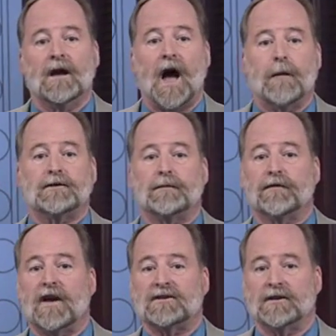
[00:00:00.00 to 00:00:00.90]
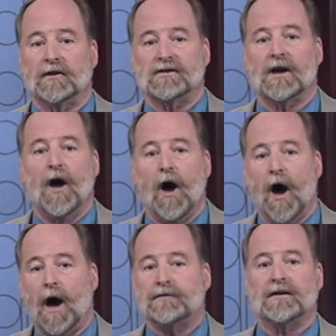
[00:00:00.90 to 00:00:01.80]
Option professionals
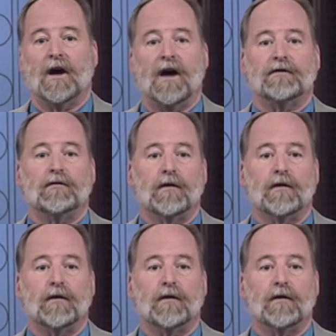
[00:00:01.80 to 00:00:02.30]
often